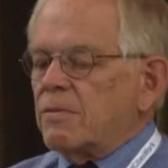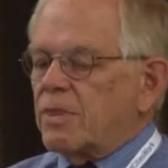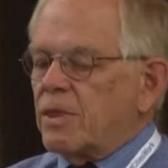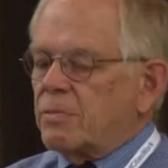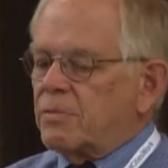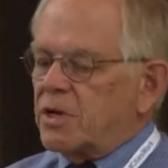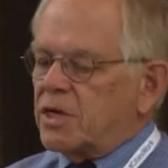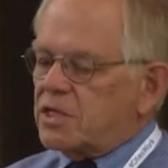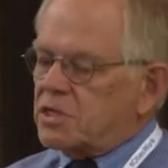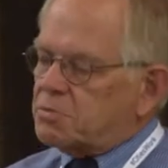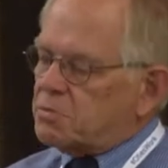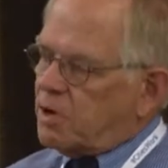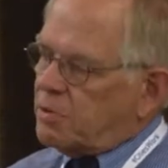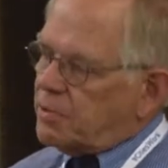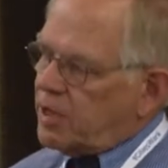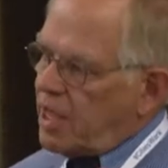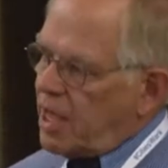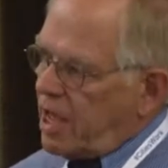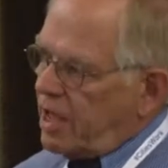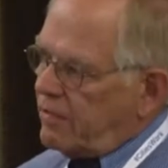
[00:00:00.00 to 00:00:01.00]
The biggest
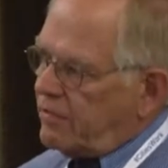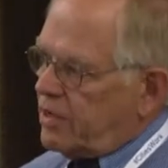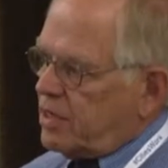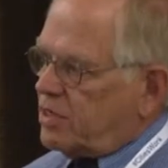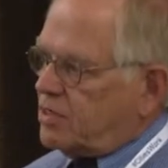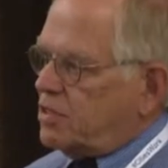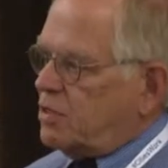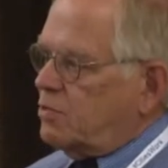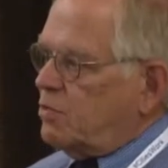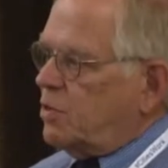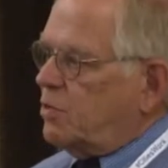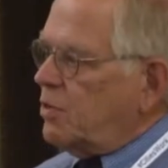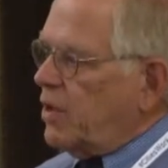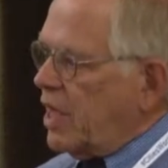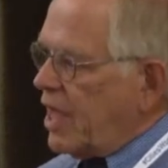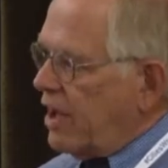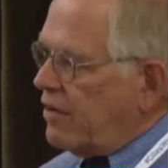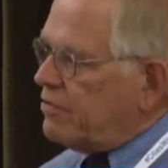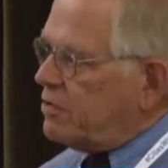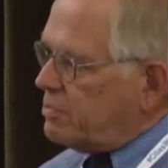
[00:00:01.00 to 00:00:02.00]
problem we have is that when we
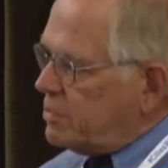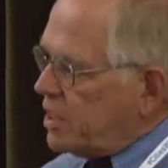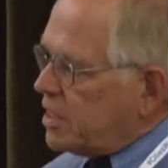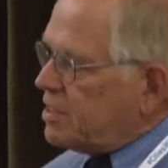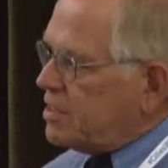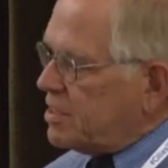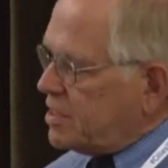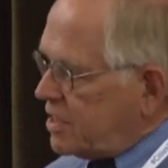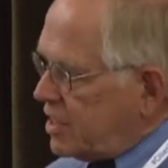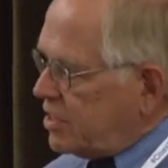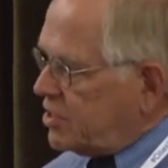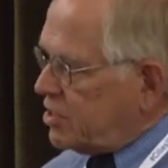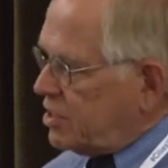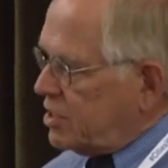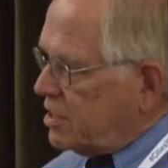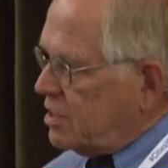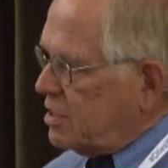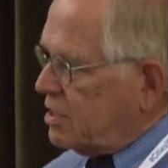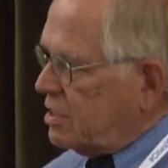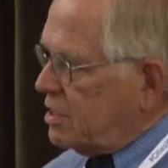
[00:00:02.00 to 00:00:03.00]
have a big
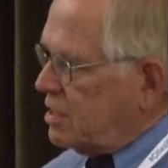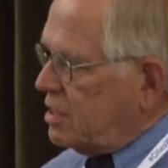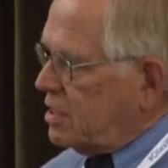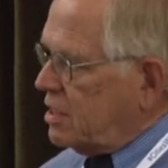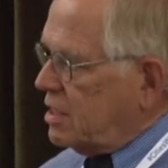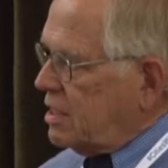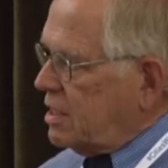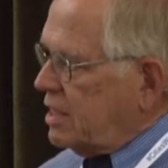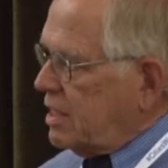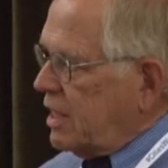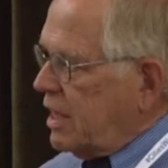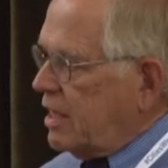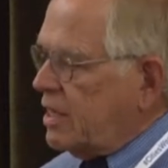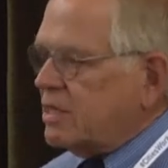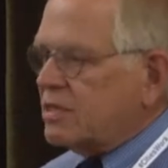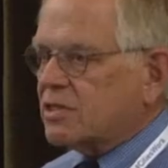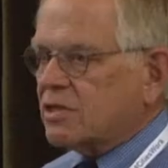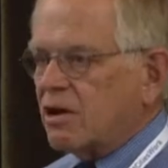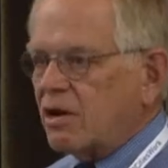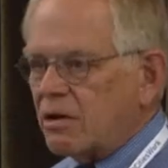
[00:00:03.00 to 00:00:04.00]
decision, and
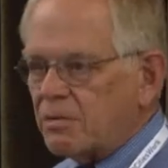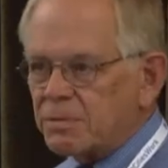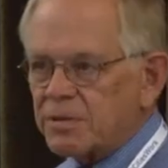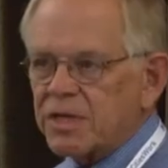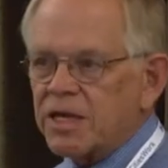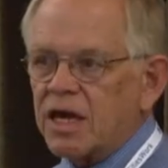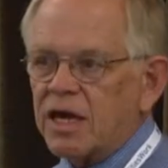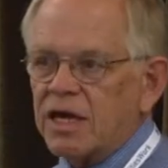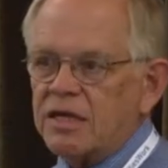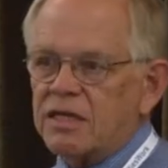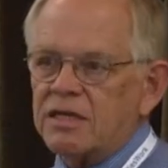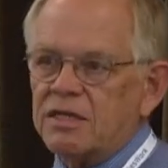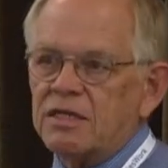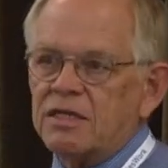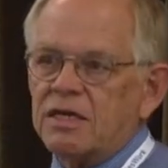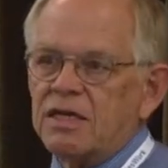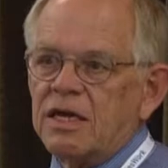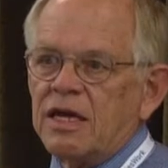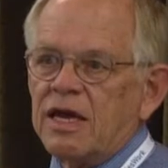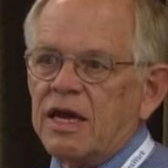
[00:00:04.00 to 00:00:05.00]
it's
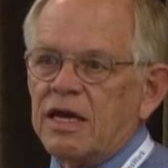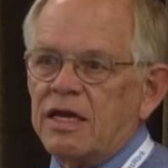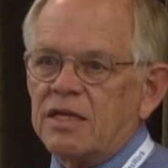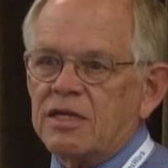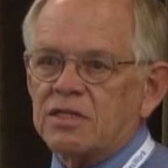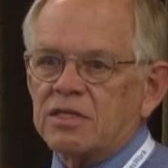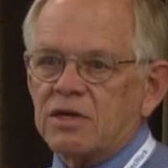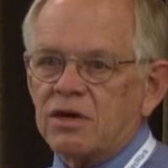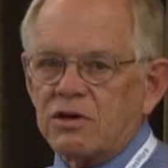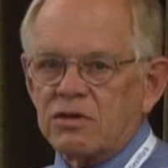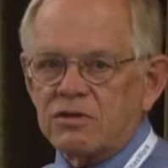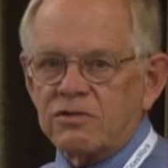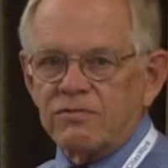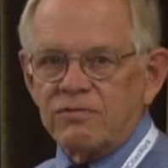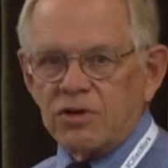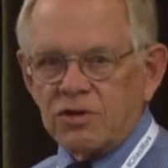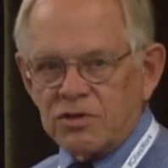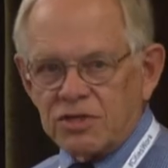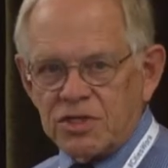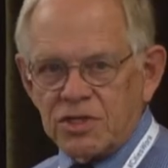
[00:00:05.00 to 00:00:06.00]
complicated, and it's
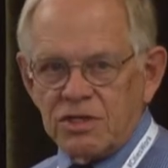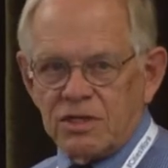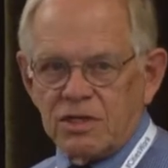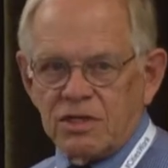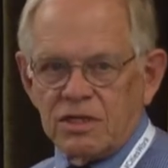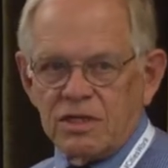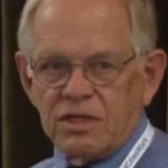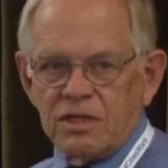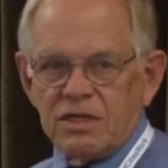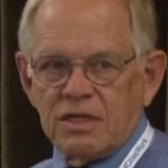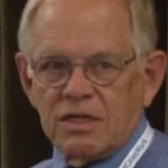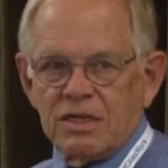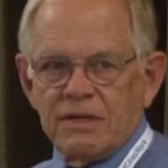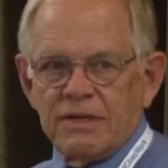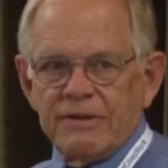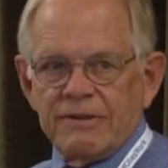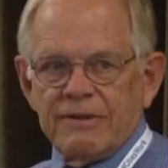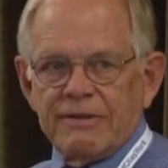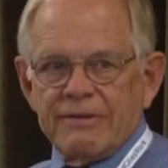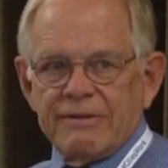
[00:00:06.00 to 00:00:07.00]
controversial,
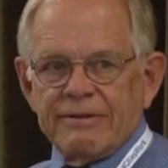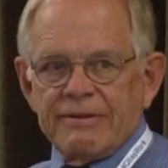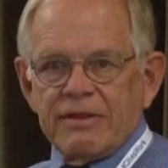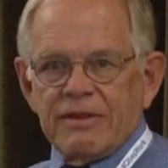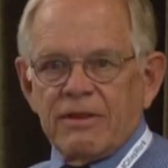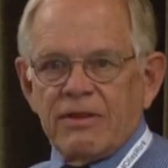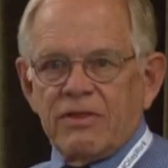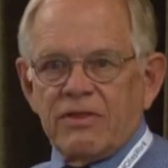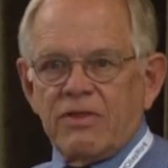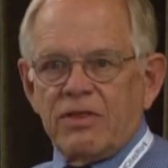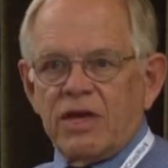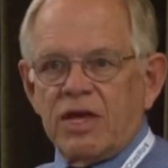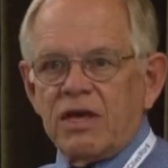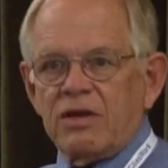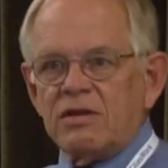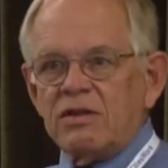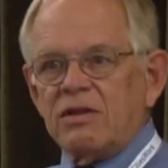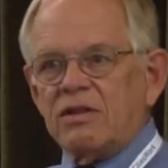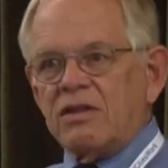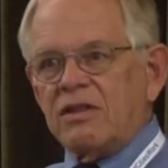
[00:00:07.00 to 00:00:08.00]

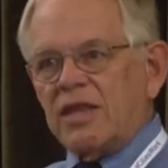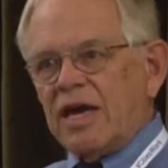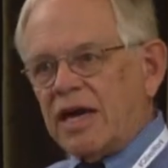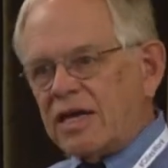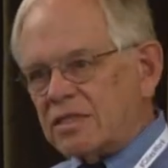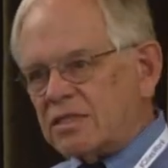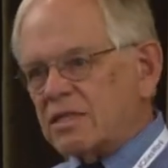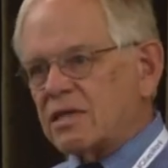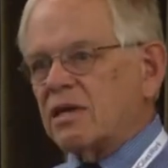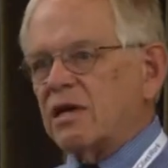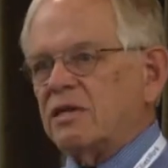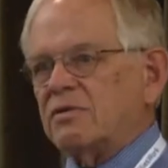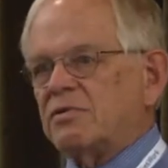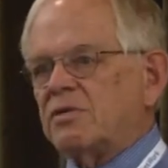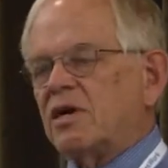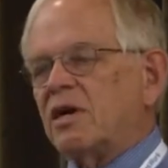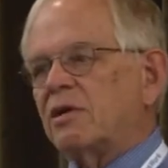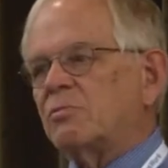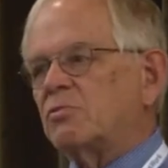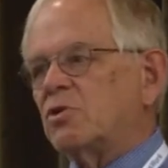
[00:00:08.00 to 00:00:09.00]
then that's the kind of
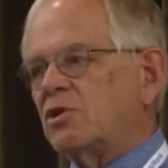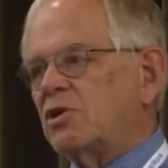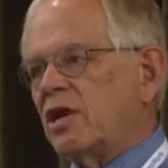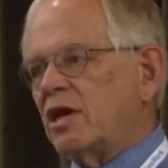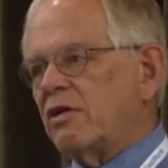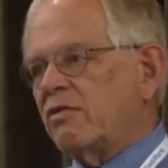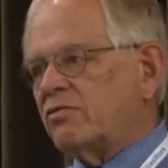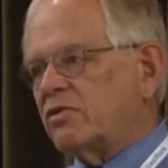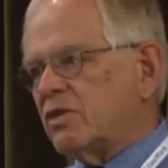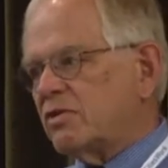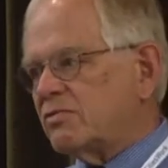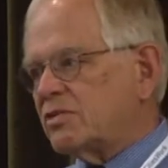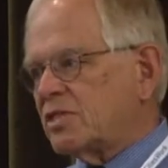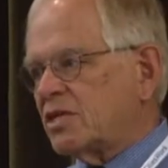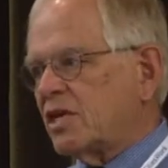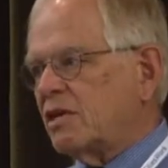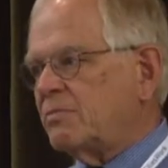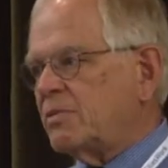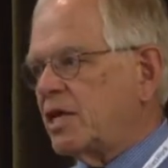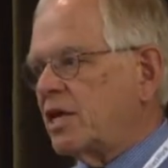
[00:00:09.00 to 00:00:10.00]
time when you have enough
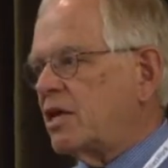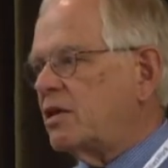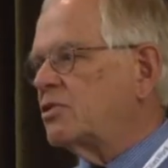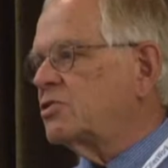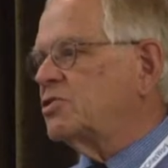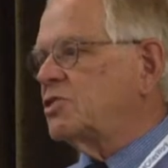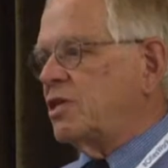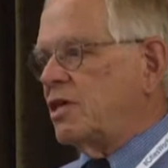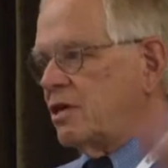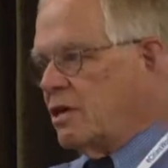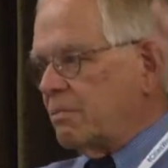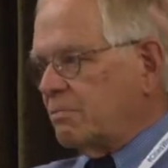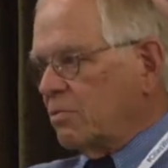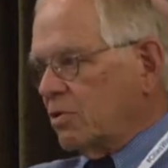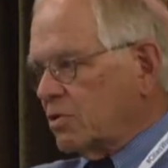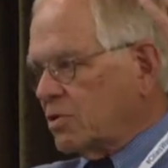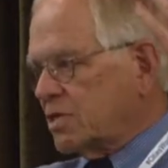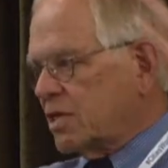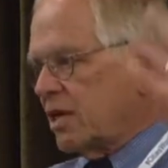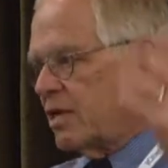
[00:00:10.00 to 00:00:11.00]
steam and energy on
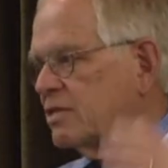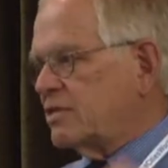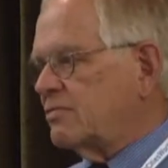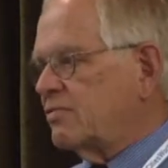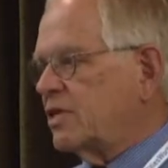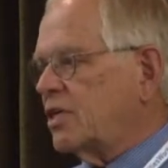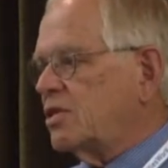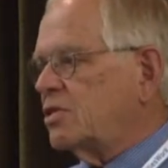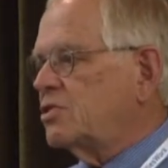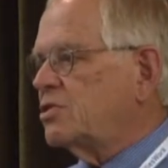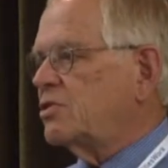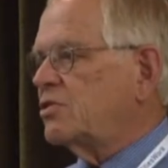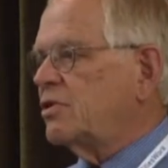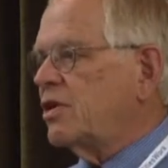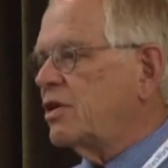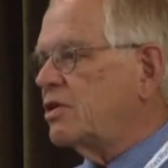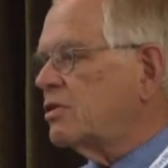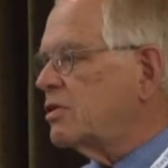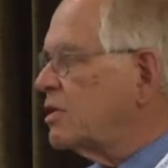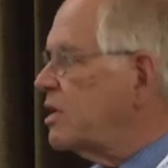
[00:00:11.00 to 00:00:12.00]
both sides of an issue
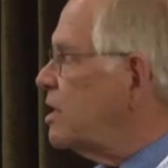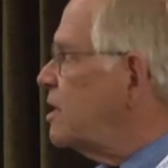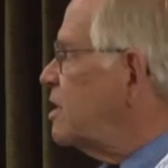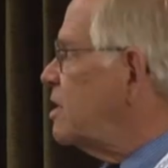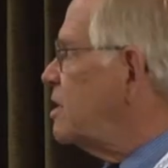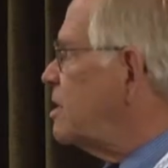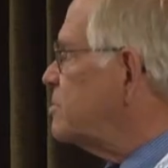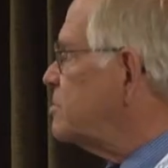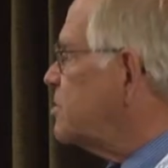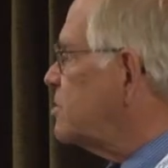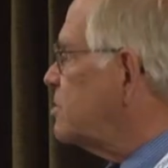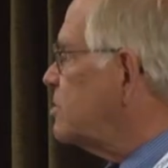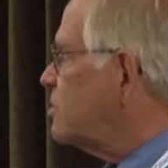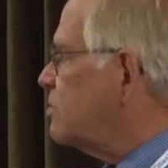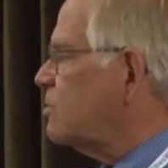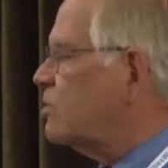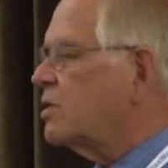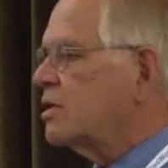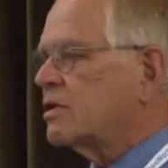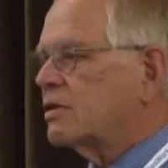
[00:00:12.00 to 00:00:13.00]
that you're going to end up to the
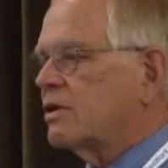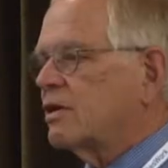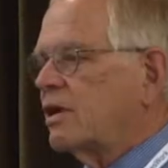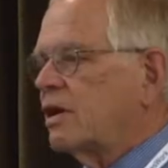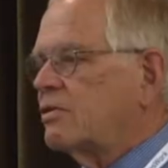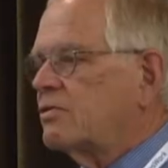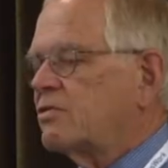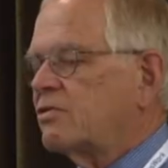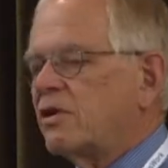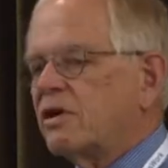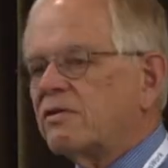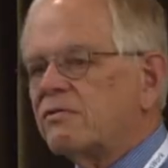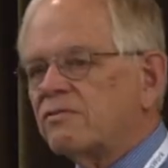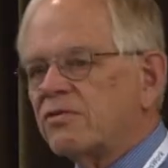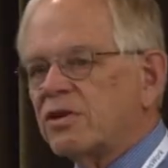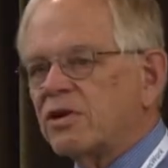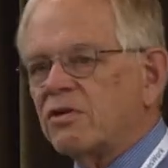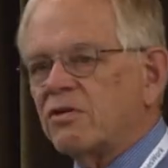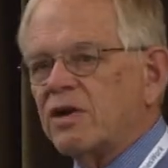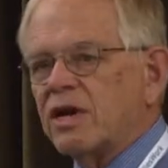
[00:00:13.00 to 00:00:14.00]
court and try to
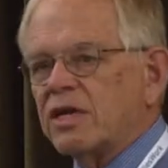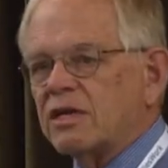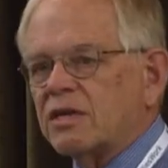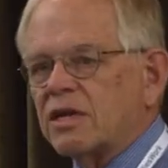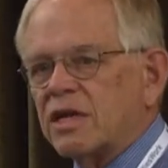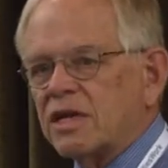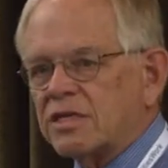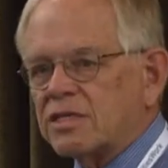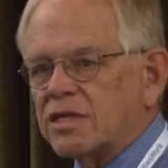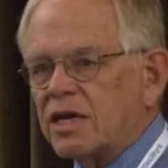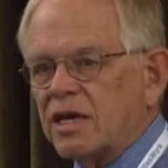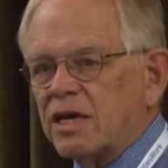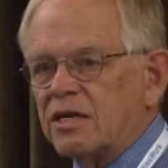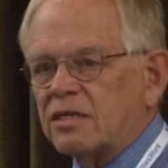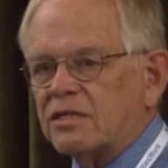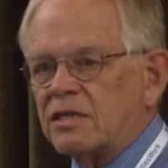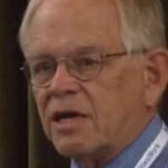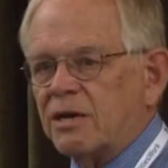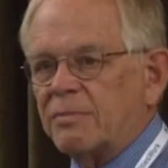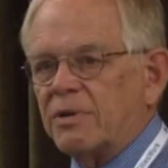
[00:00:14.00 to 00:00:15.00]
figure out and guess ahead
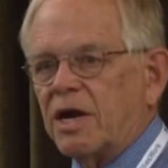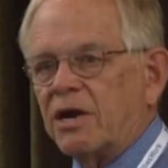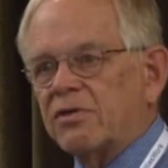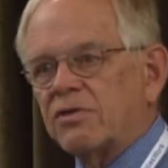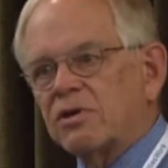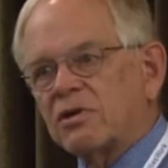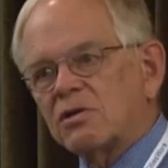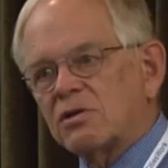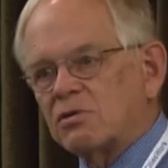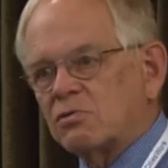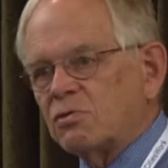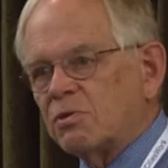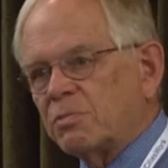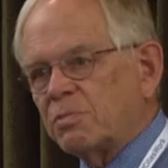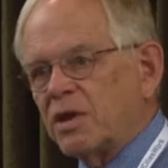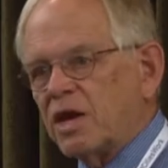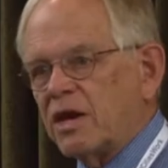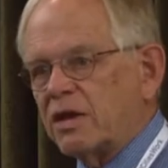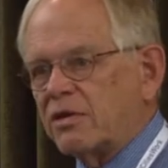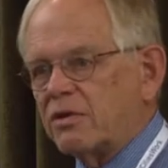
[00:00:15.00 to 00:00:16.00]
of time how they're going to
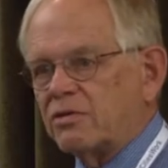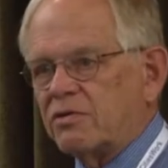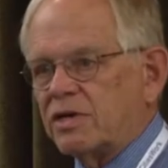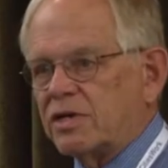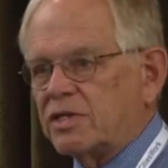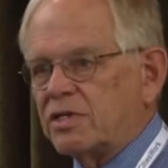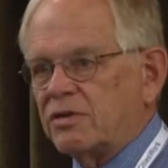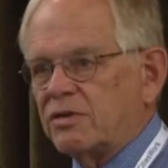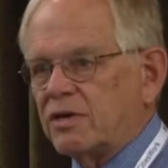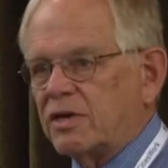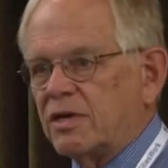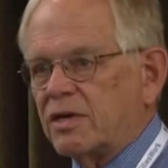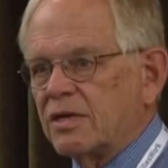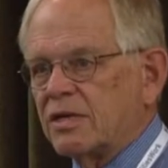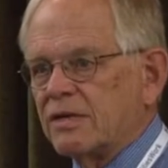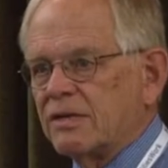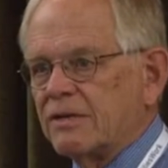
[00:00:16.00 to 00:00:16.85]
apply their criteria.